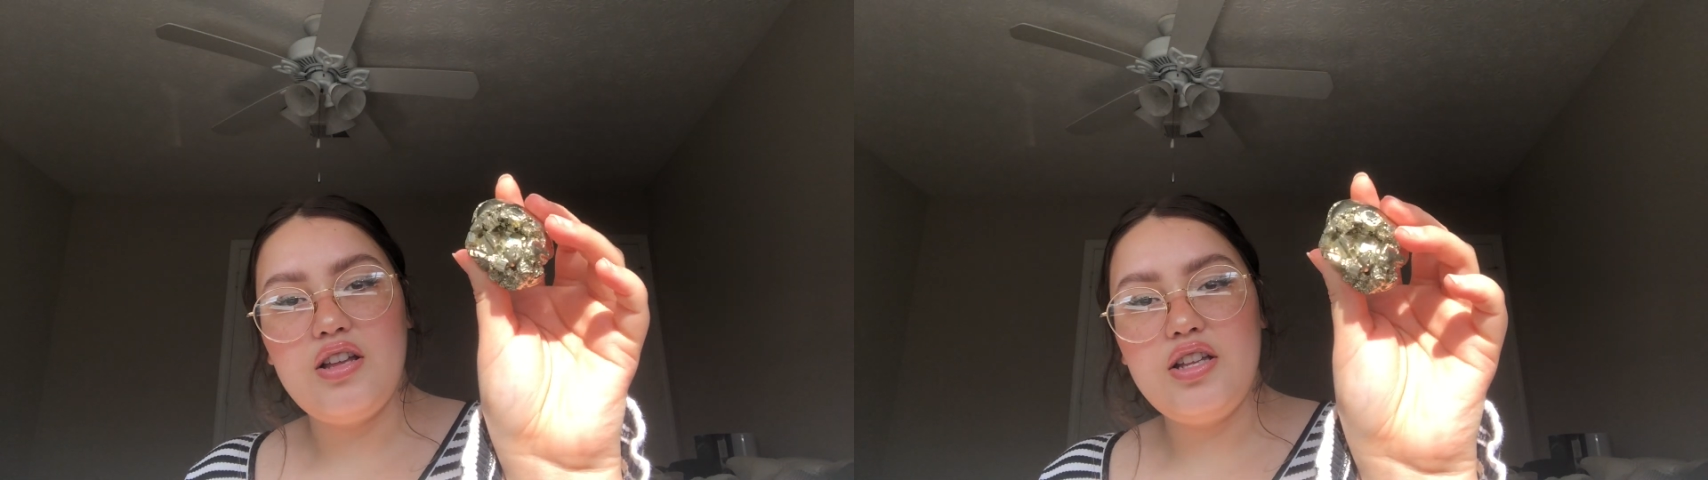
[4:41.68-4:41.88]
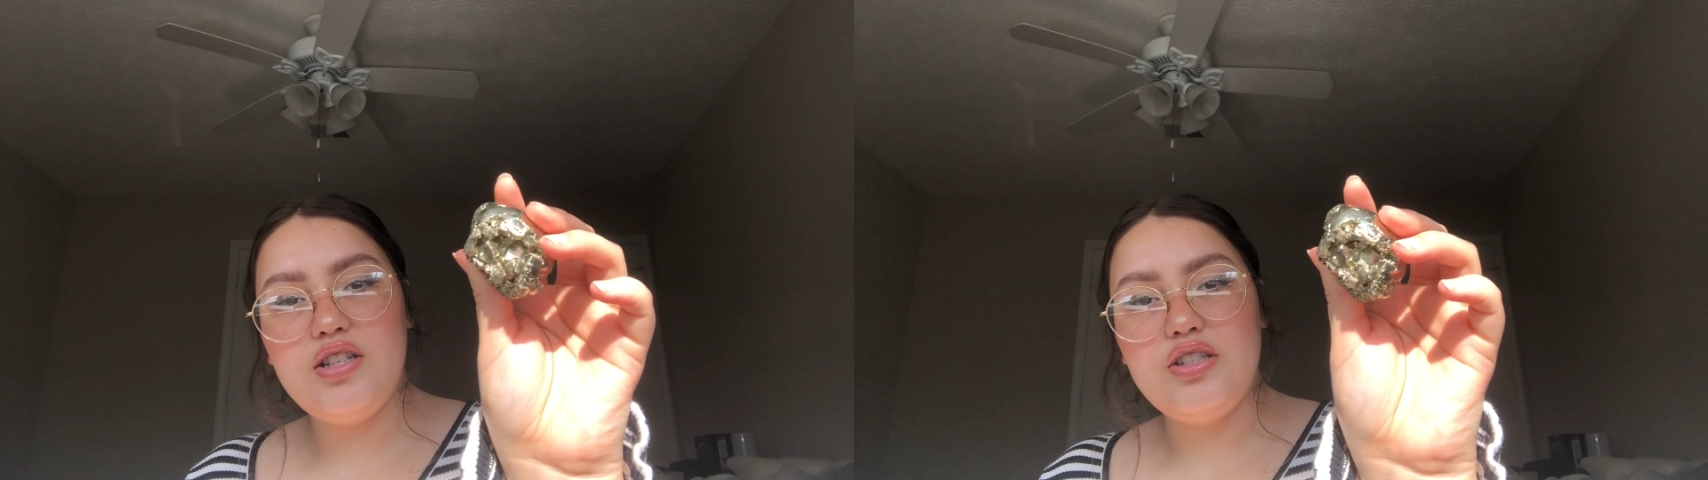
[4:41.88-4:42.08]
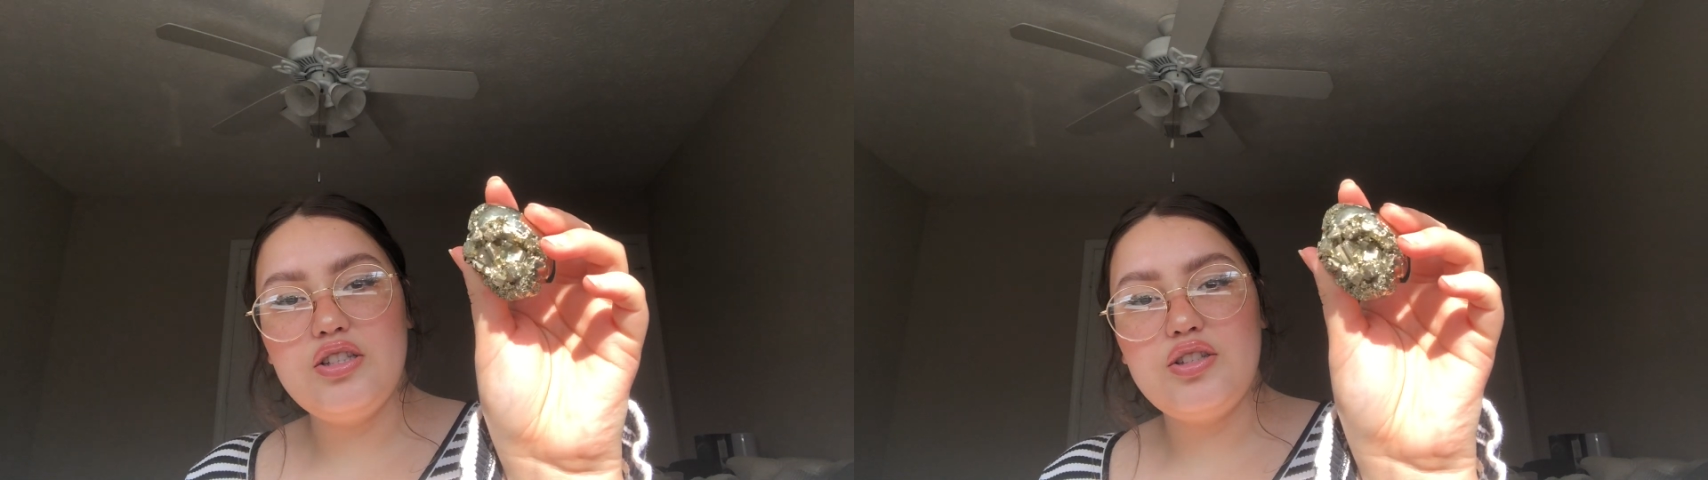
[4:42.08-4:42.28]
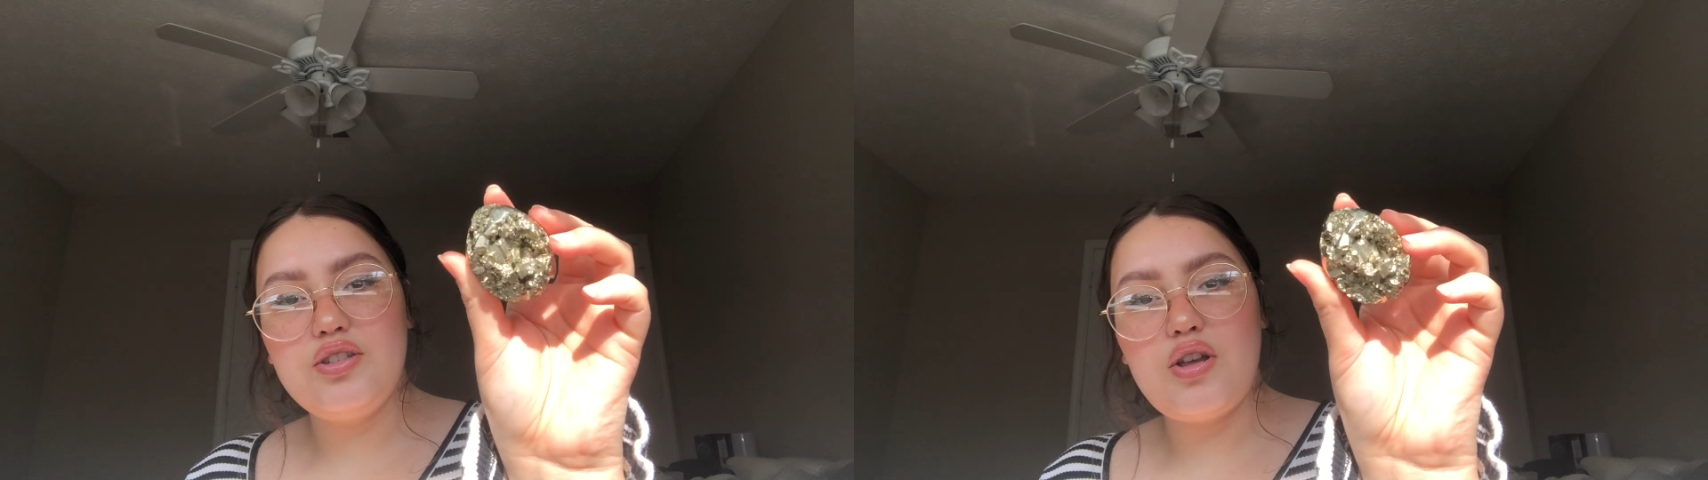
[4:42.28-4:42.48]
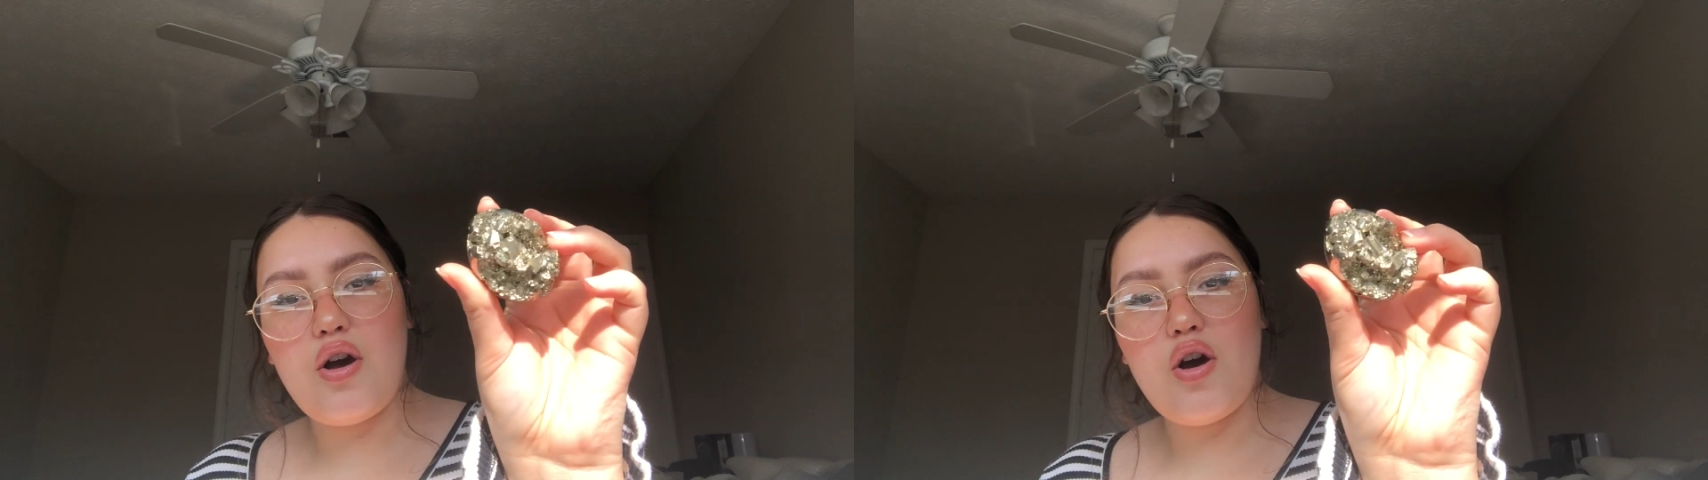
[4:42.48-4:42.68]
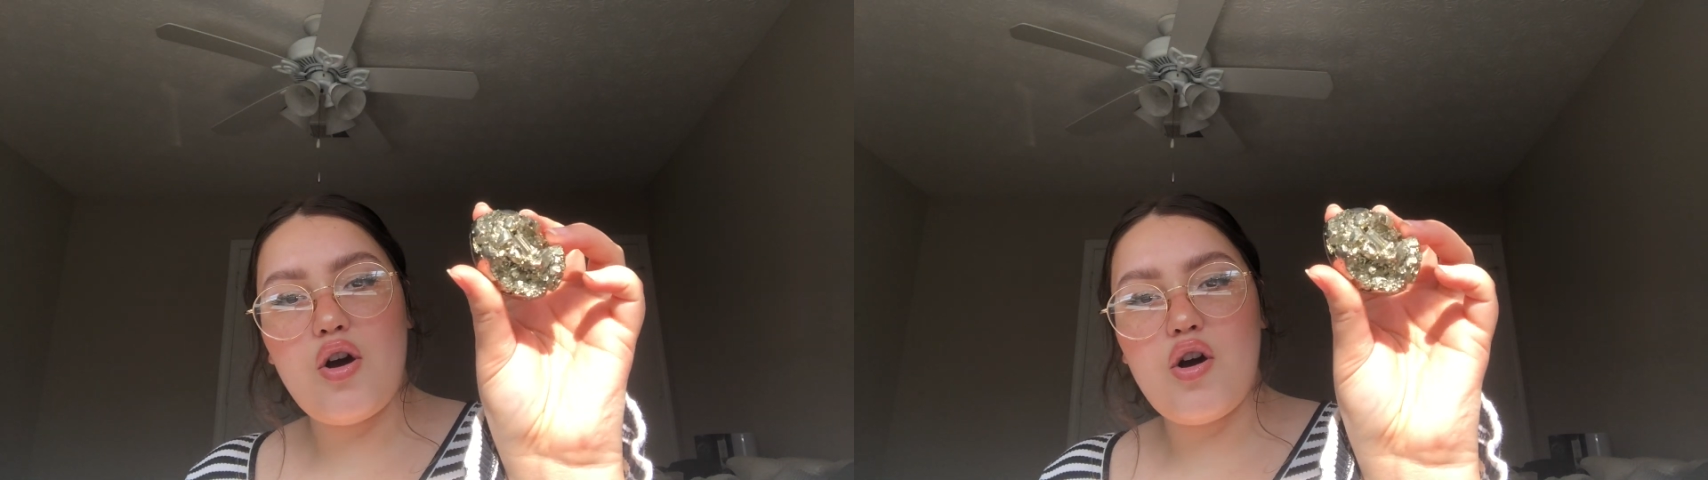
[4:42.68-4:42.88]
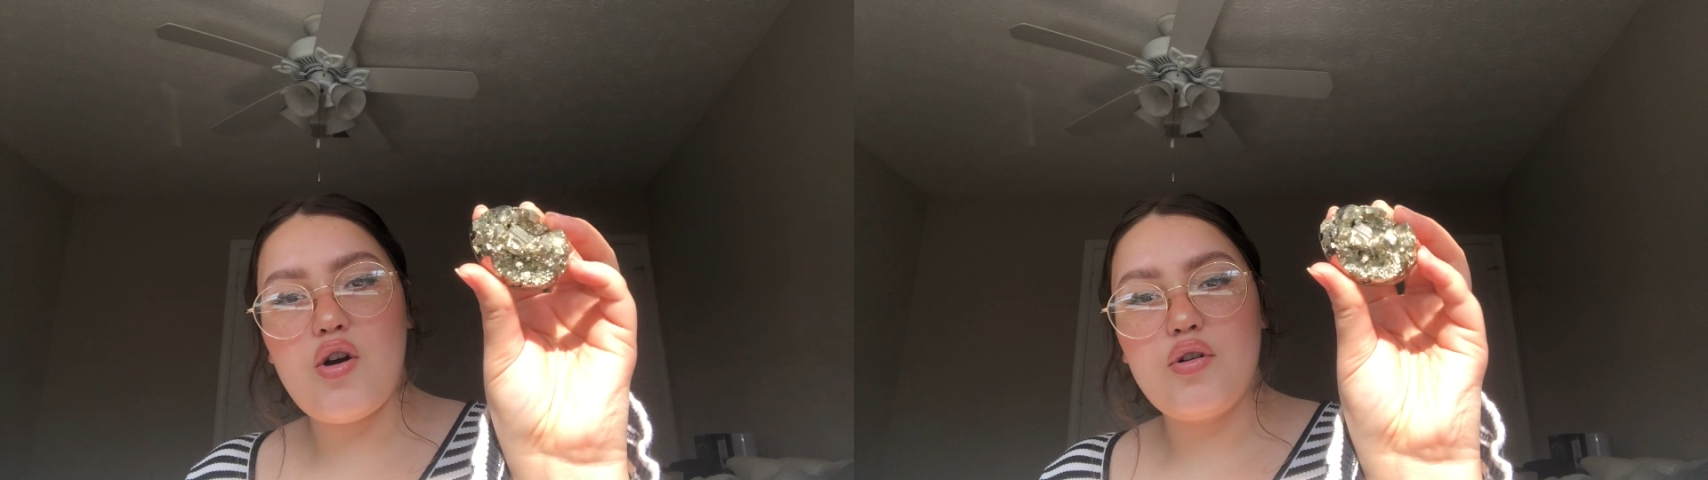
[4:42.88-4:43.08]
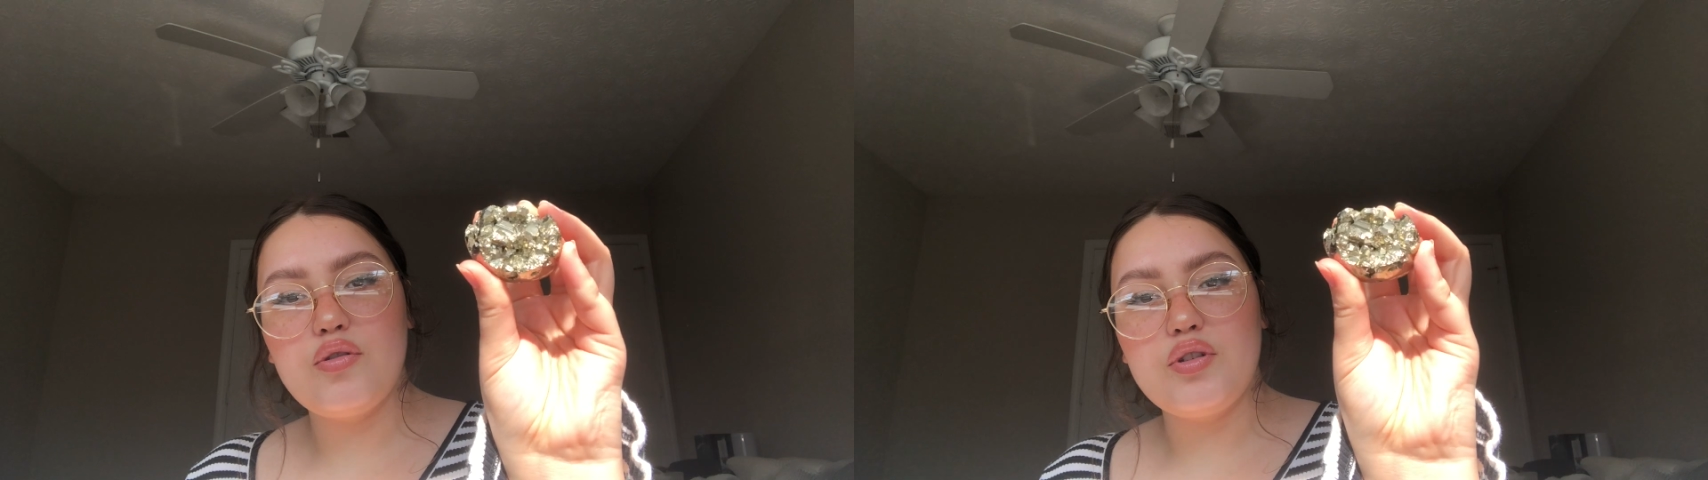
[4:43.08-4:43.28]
It's so